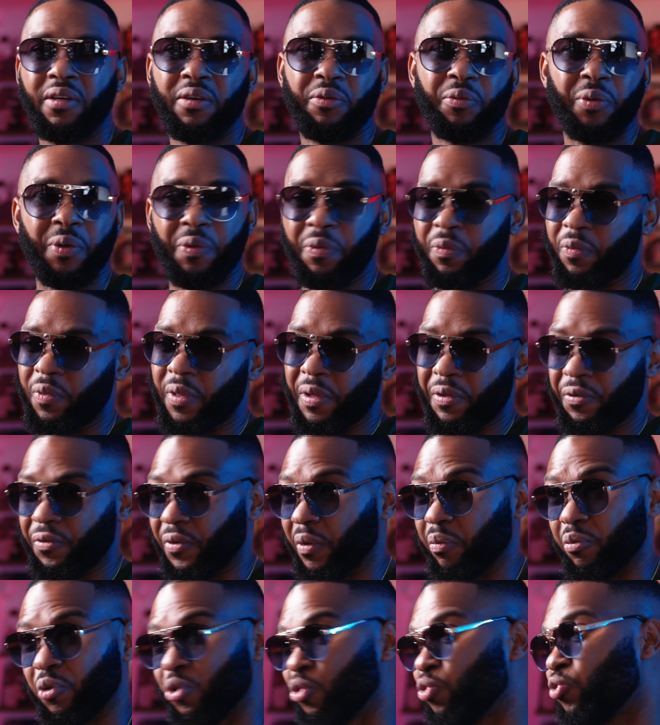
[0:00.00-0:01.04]
when there's
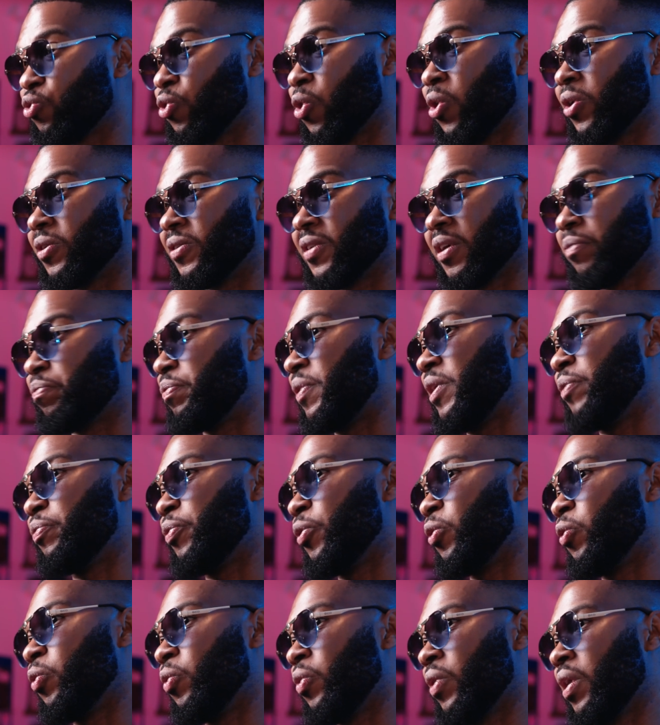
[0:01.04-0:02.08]
some new songs that
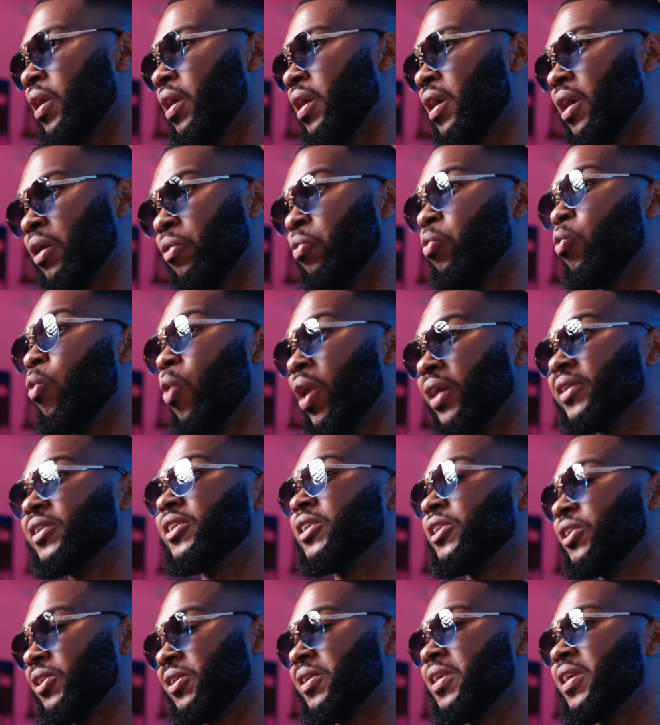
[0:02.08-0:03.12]
people are
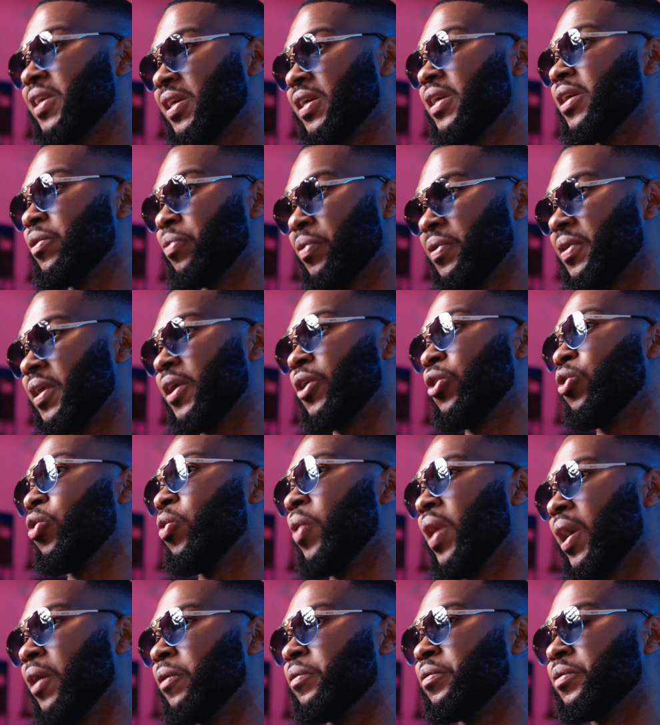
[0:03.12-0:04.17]
wanting to hear when they
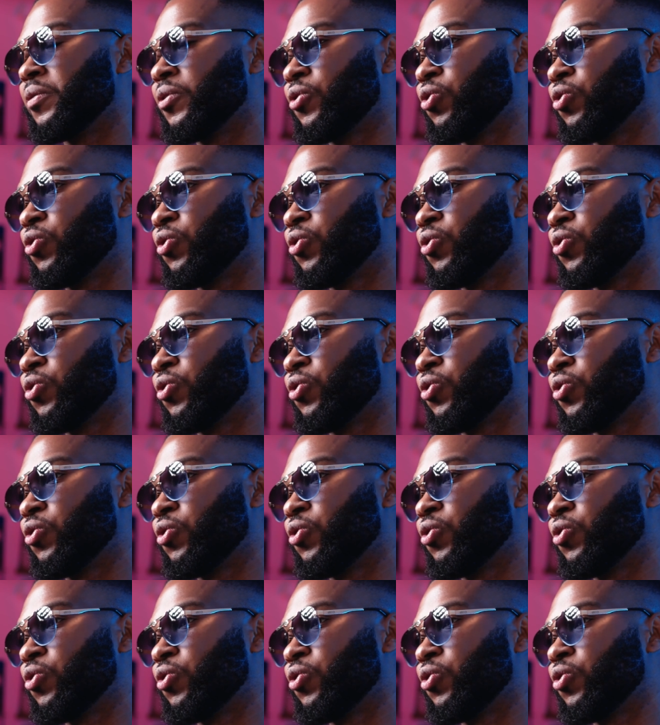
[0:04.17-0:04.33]
go out.